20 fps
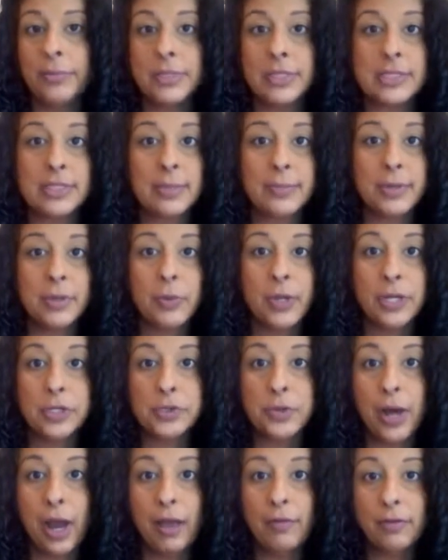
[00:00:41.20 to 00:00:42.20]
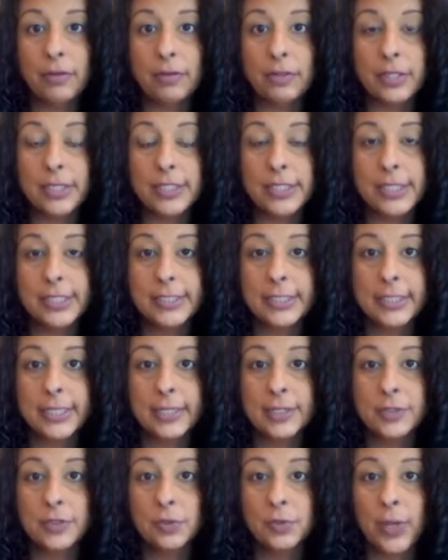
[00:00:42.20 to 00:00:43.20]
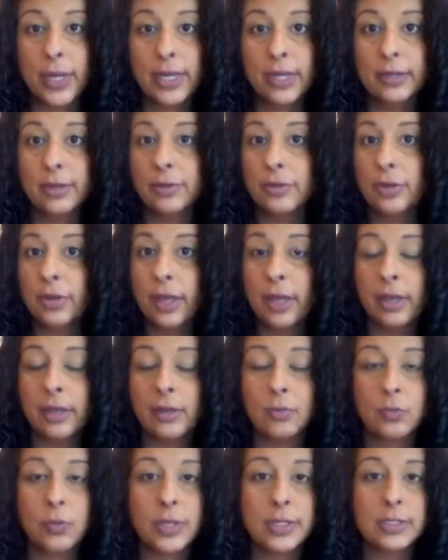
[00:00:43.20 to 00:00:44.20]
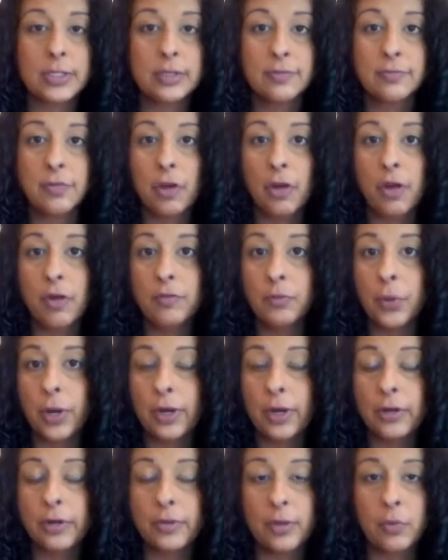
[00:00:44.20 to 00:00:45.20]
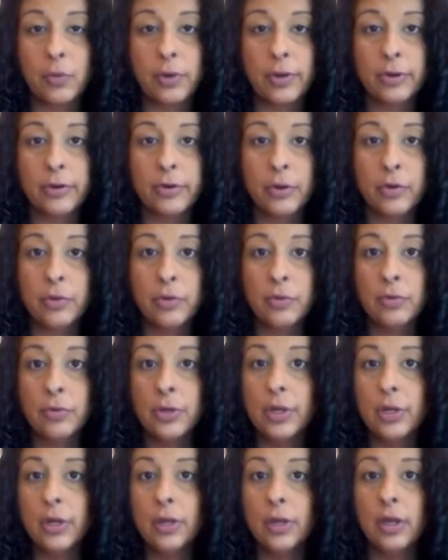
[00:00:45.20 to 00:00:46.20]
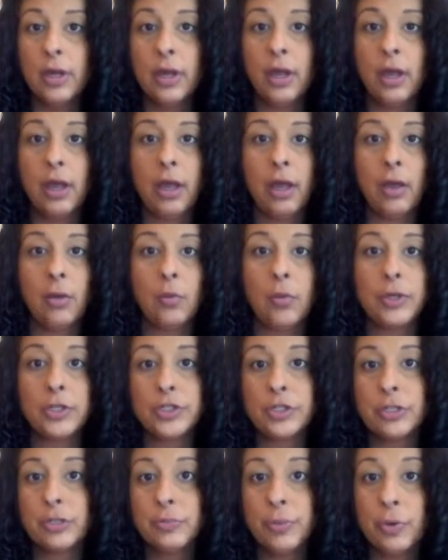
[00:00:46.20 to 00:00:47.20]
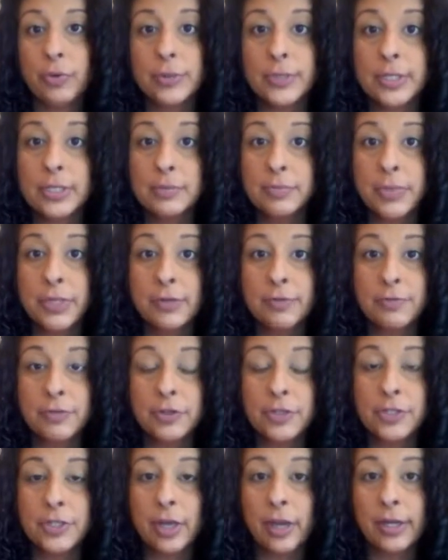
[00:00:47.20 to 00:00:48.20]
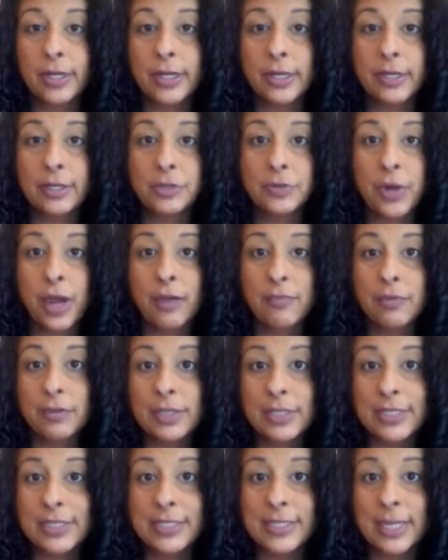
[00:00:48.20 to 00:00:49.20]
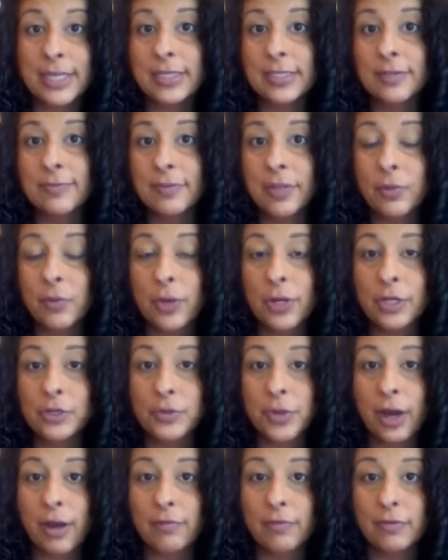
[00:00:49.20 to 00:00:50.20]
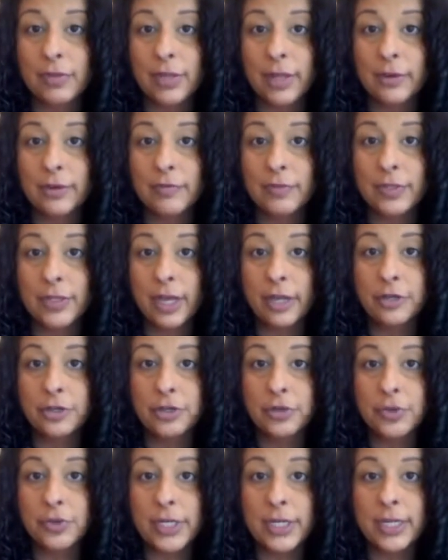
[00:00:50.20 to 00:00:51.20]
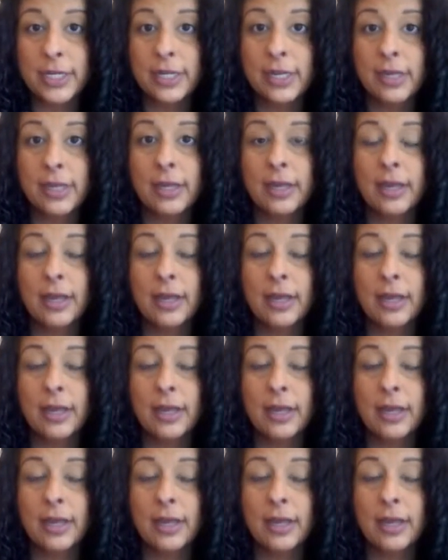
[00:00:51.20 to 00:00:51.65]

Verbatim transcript: Does somebody want to travel and take the kids away? And what's involved? Where do they want to go? What should the process be for signing a travel consent if they want to travel out of the country?